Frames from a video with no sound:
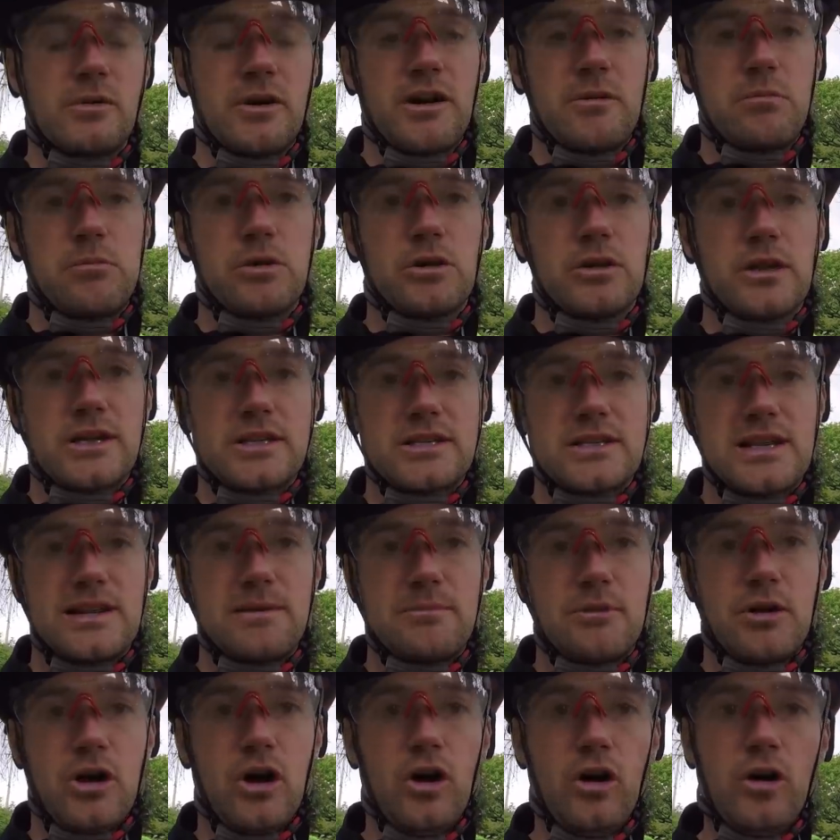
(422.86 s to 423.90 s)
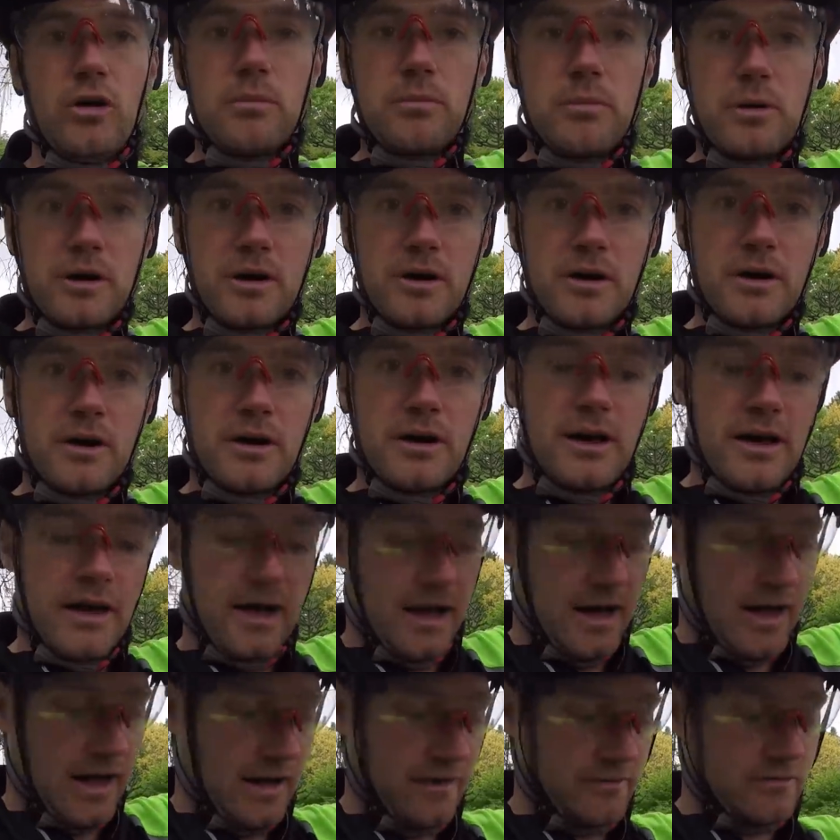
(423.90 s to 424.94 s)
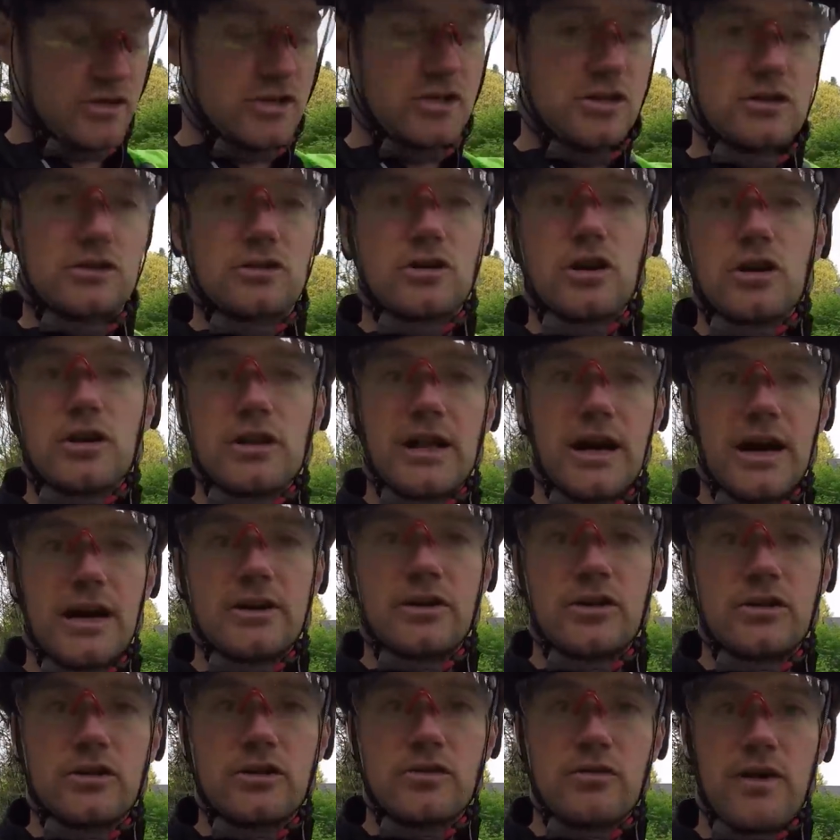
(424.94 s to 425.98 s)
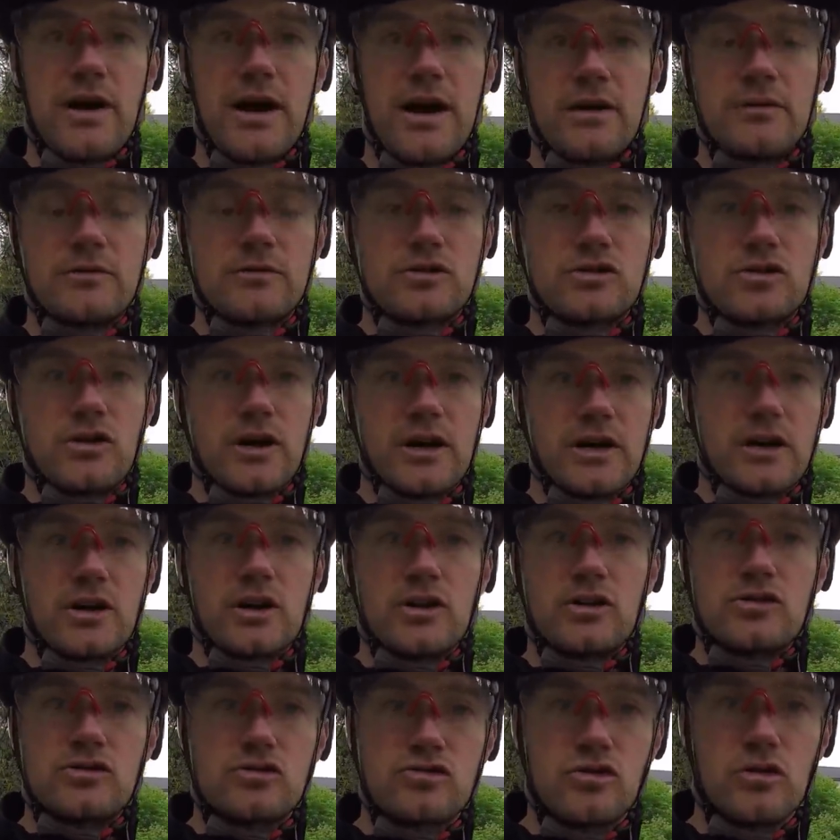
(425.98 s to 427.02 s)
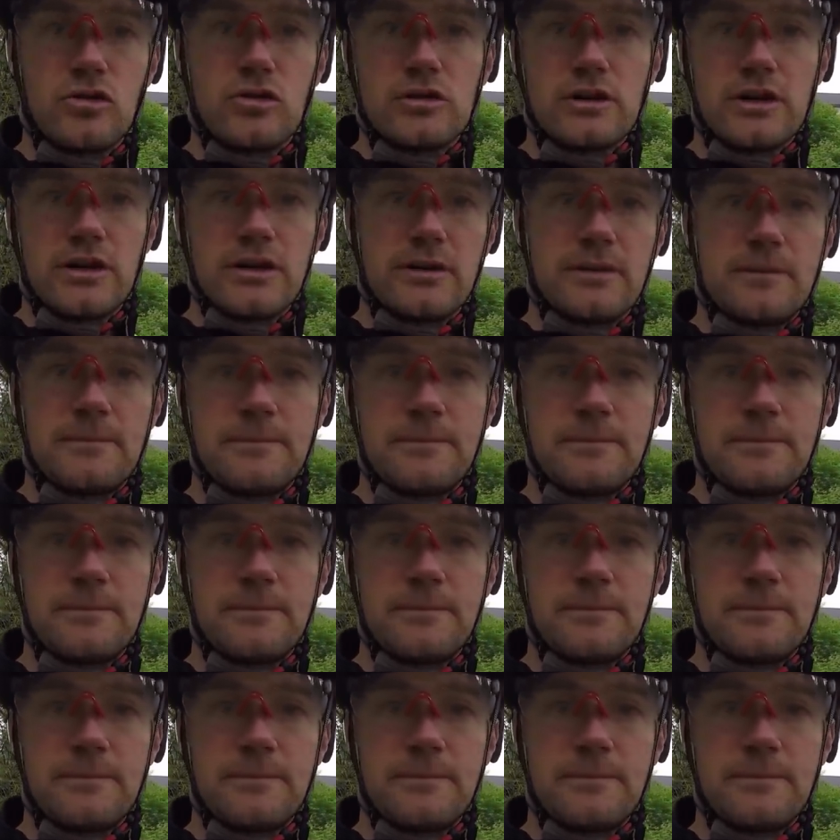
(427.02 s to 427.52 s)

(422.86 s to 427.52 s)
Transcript: when I pull that slip knot up, I've still got line on the ground so I can control it.